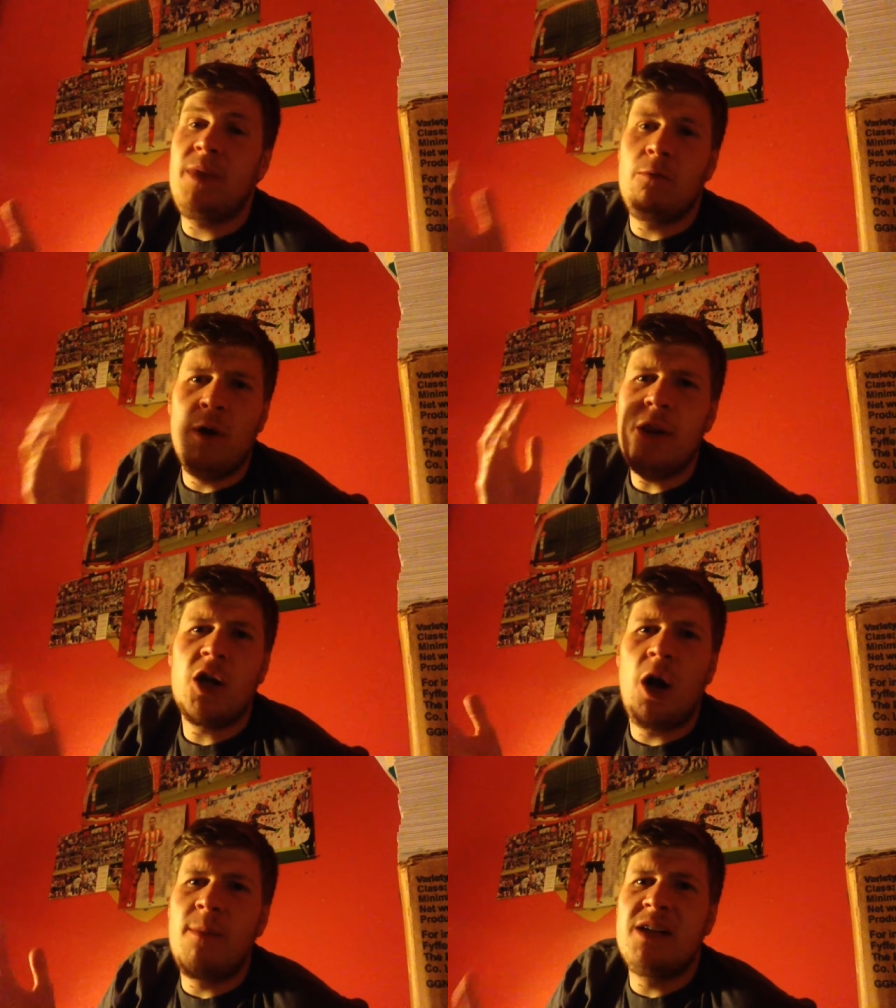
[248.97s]
one of the
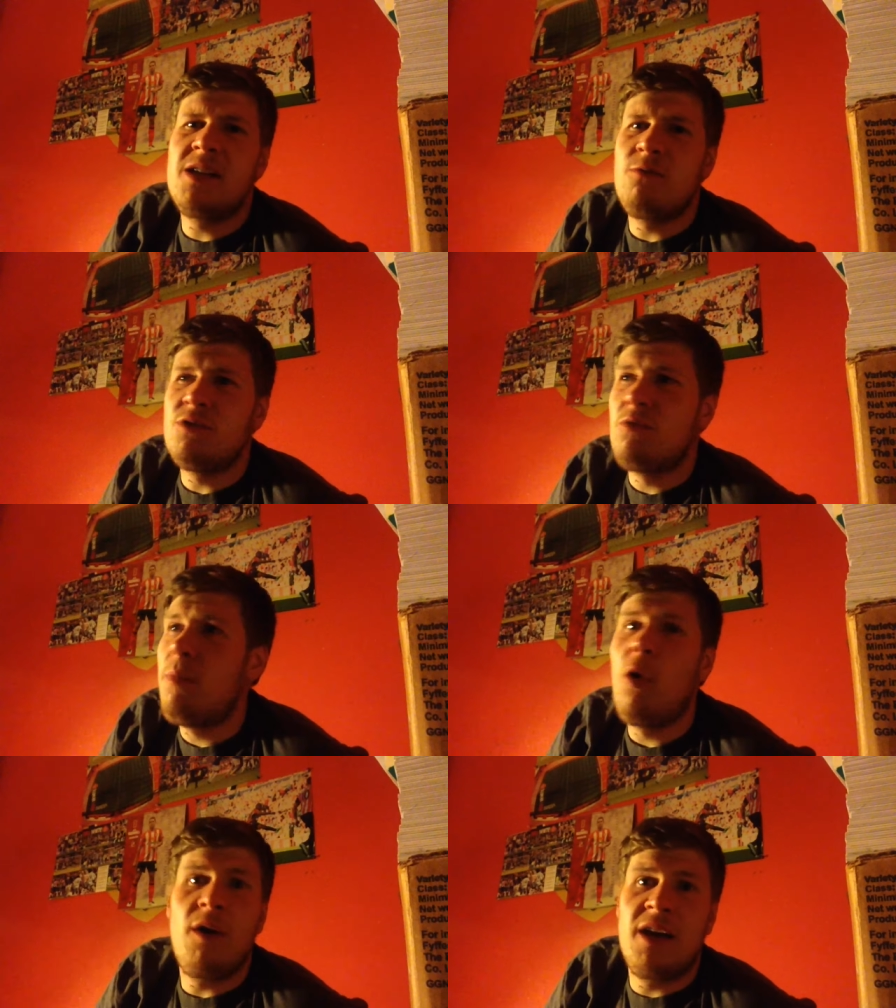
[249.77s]
comments that was
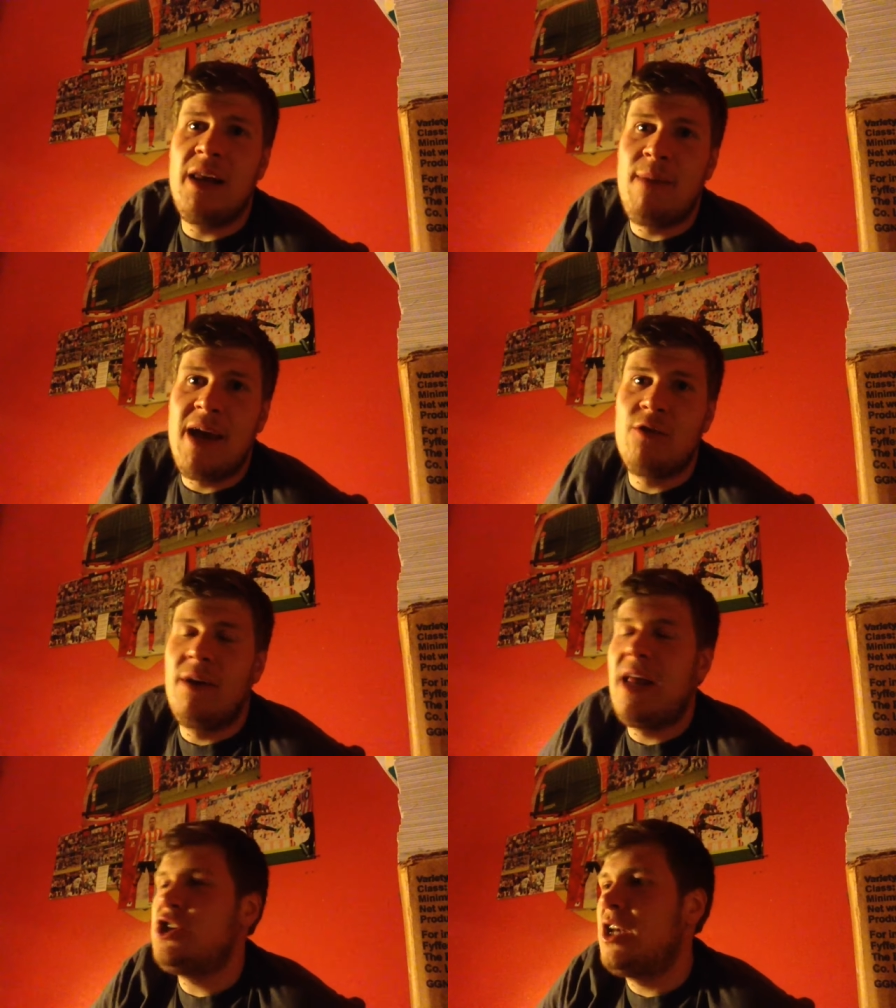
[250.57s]
reportedly made or
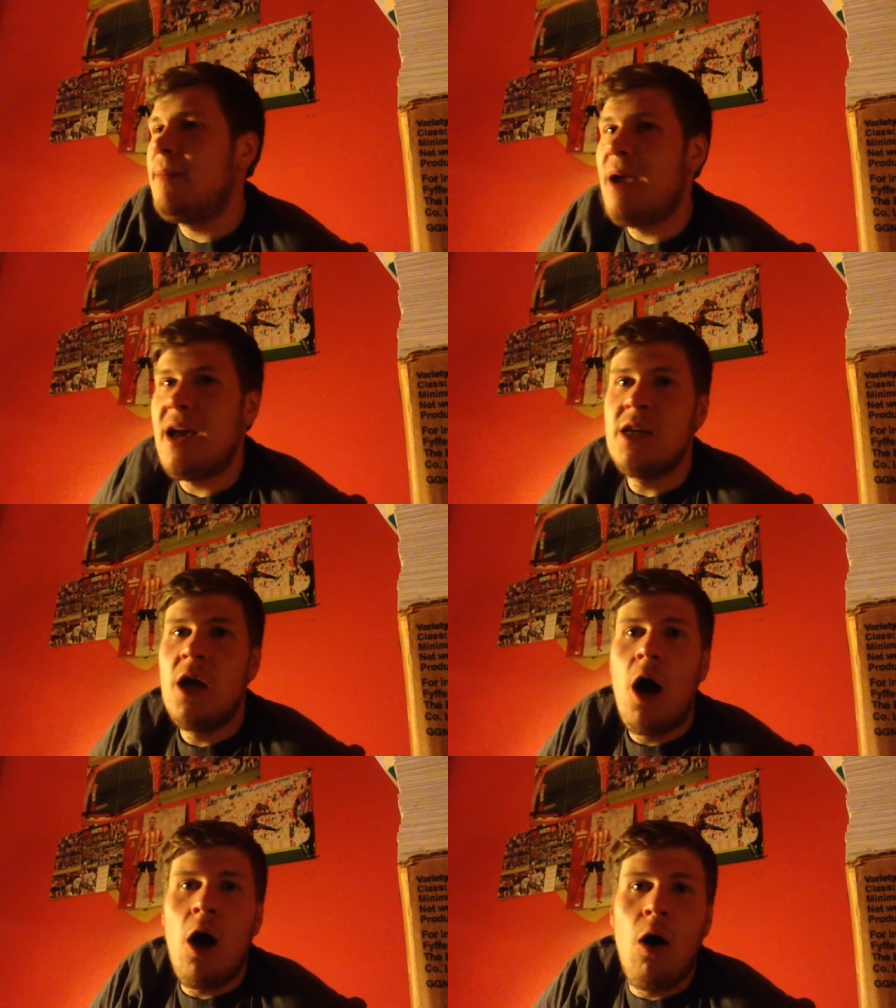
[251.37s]
allegedly made,
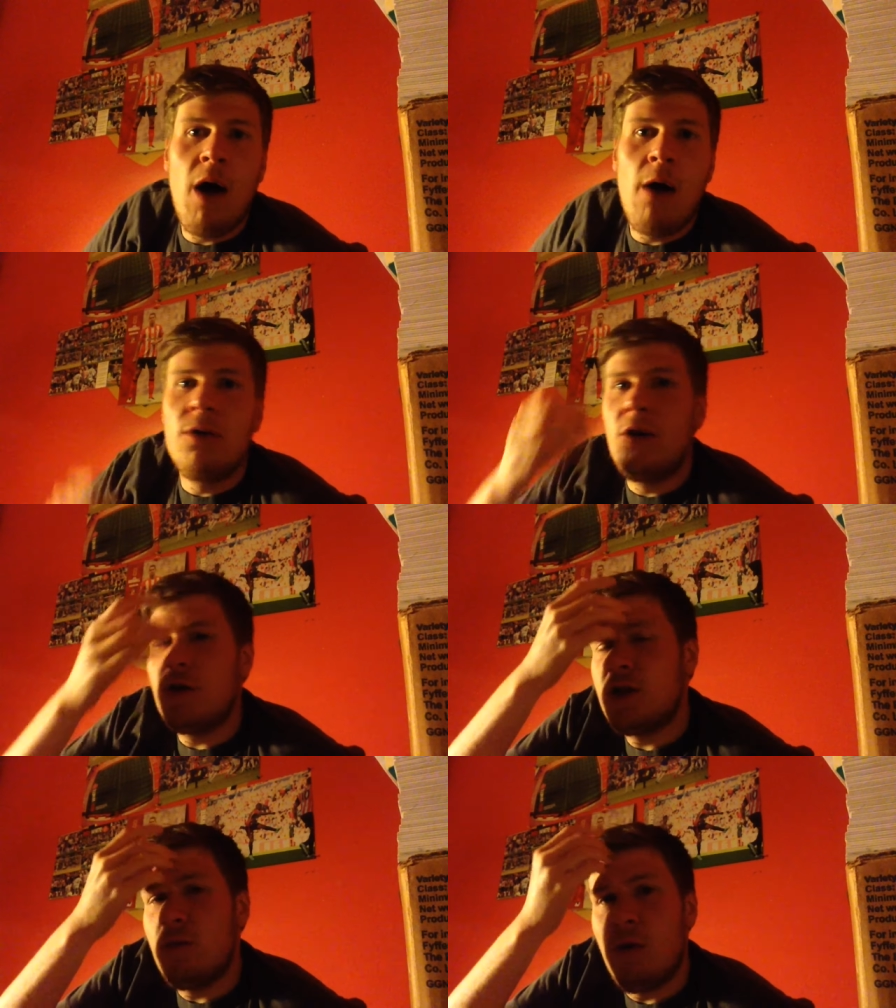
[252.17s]
I would
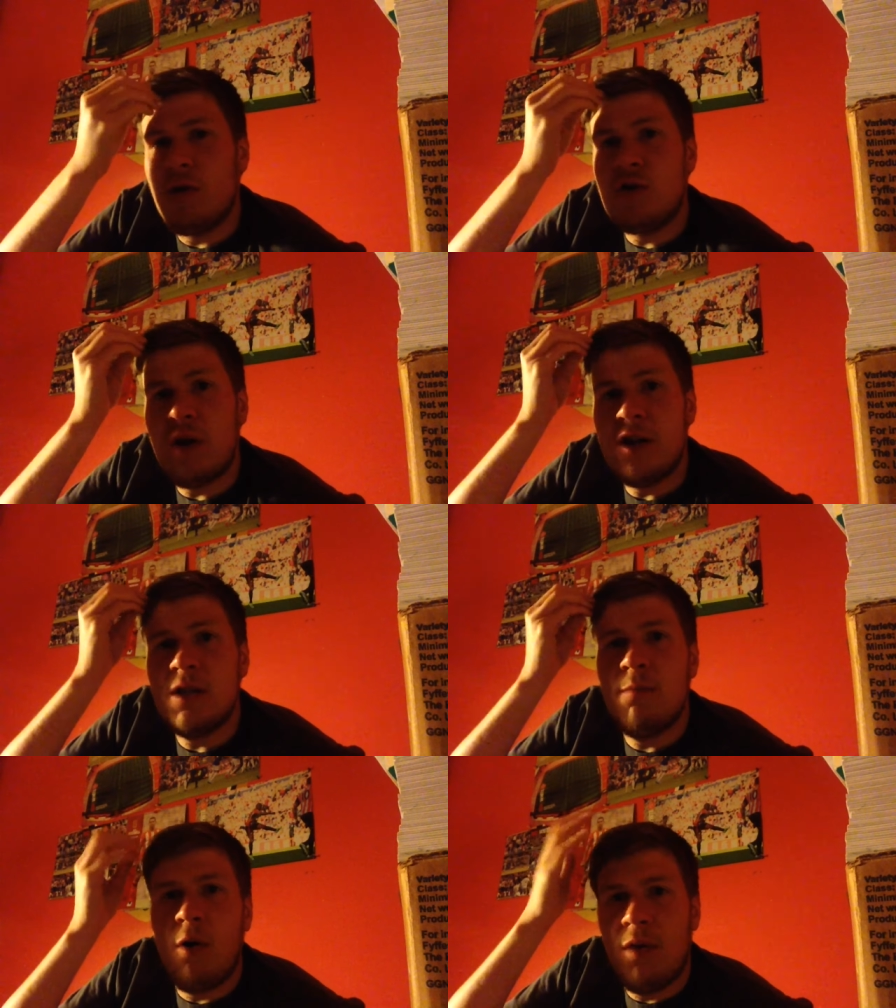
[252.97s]
look towards trying to
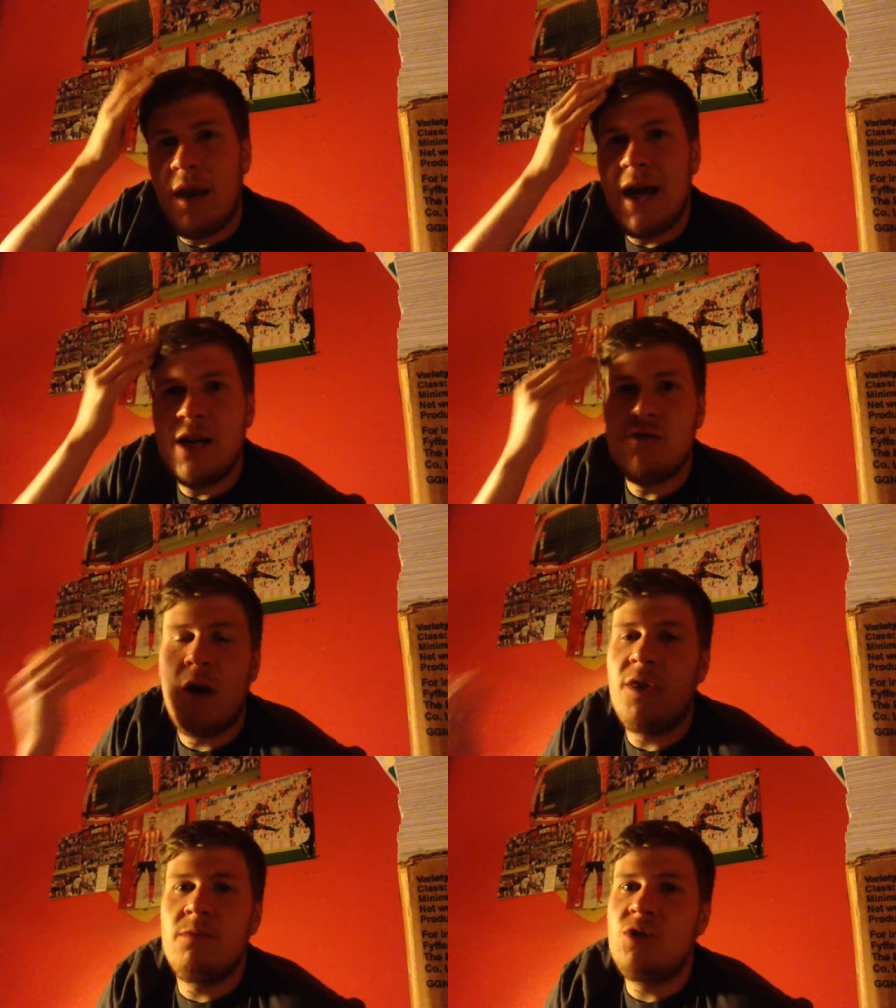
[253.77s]
support the lads
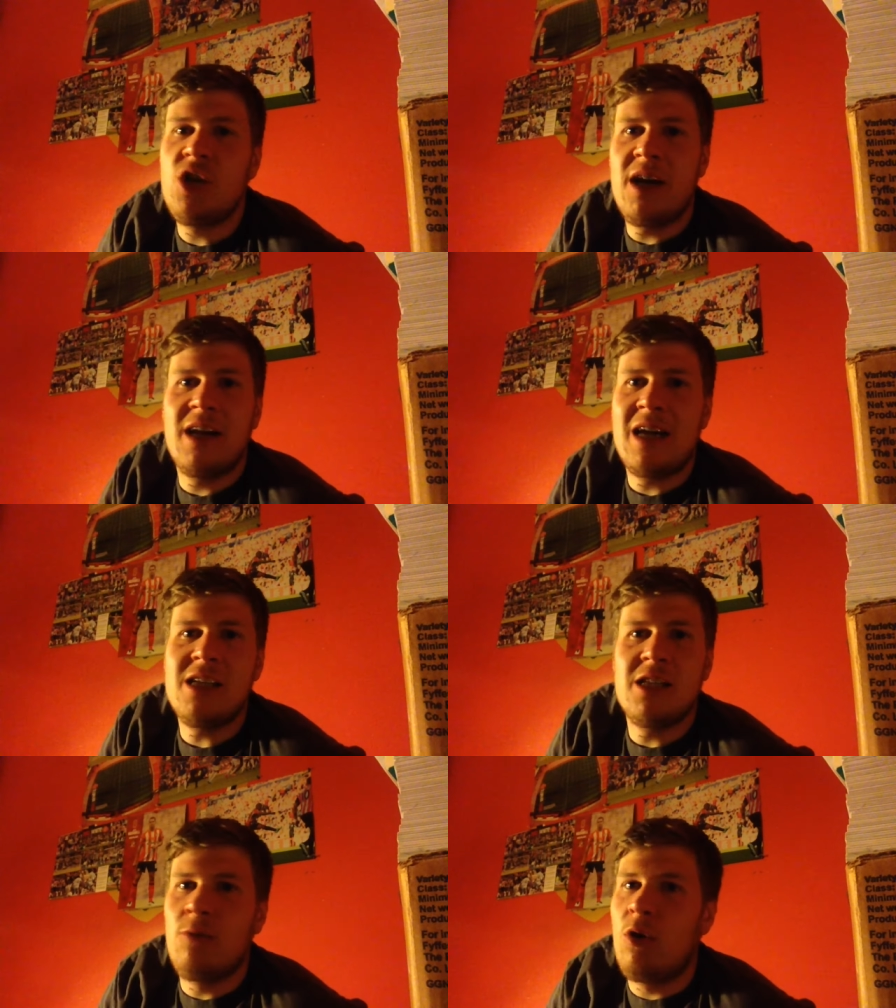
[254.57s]
rather than chant
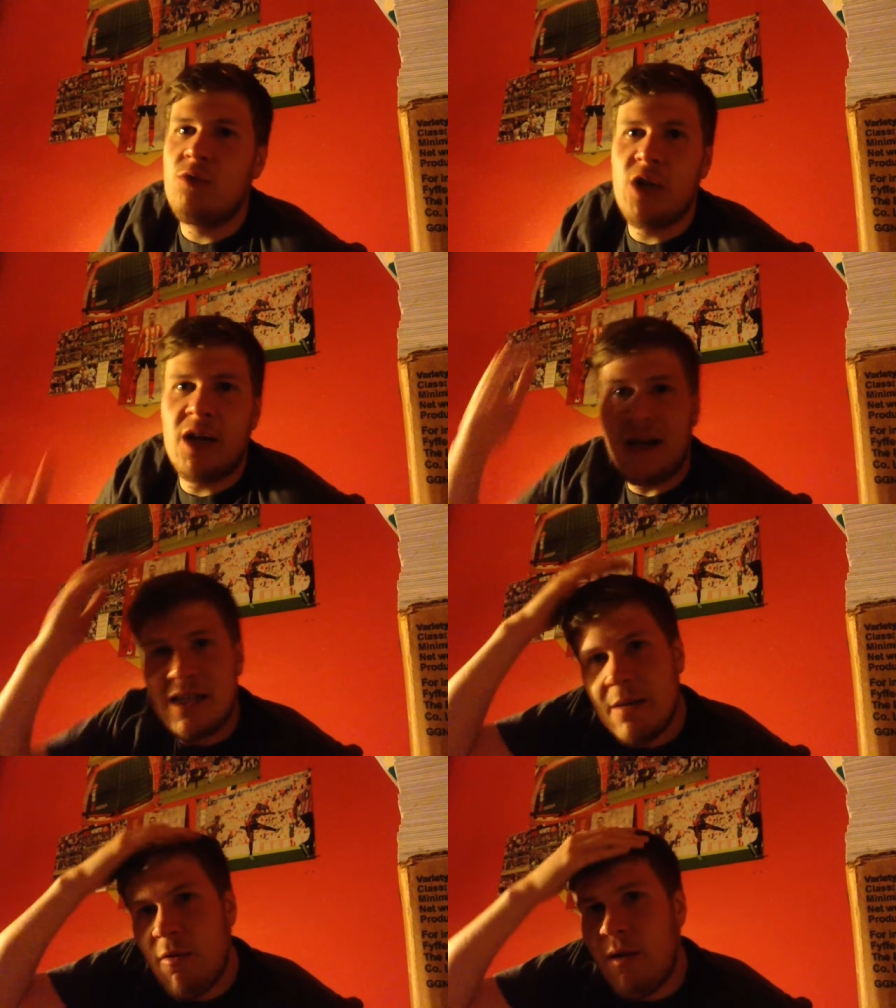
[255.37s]
against them or chant
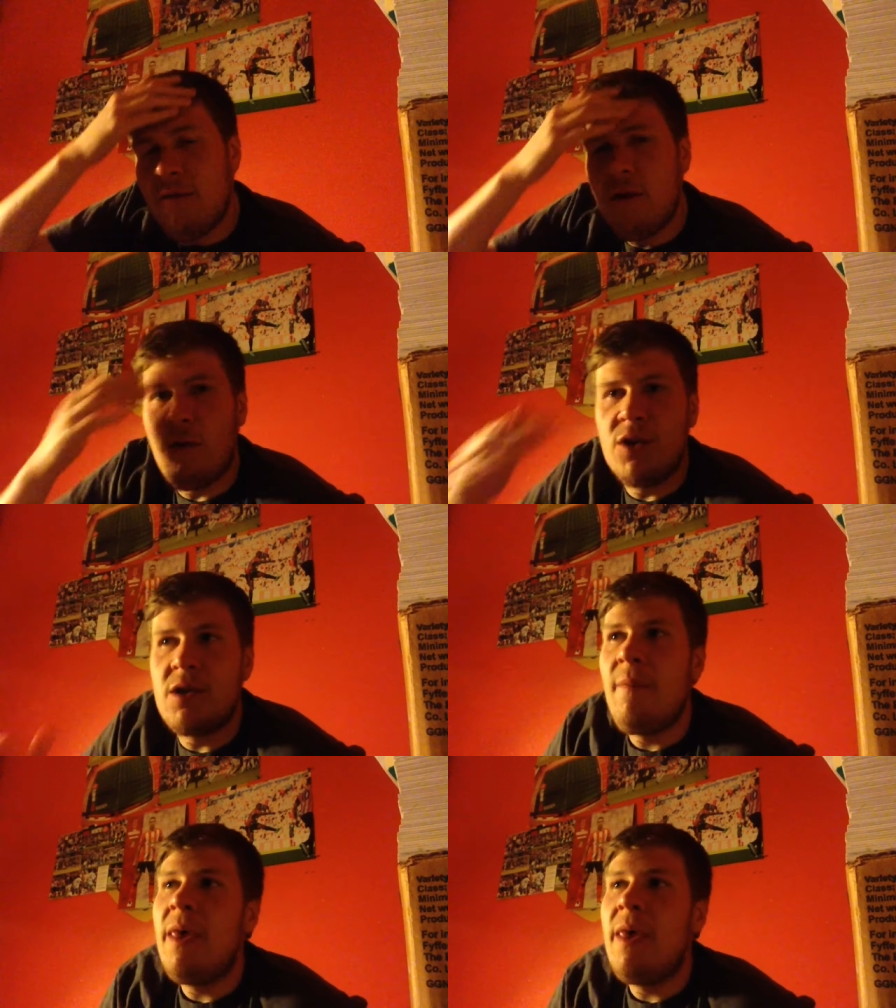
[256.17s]
against him or whatever it was.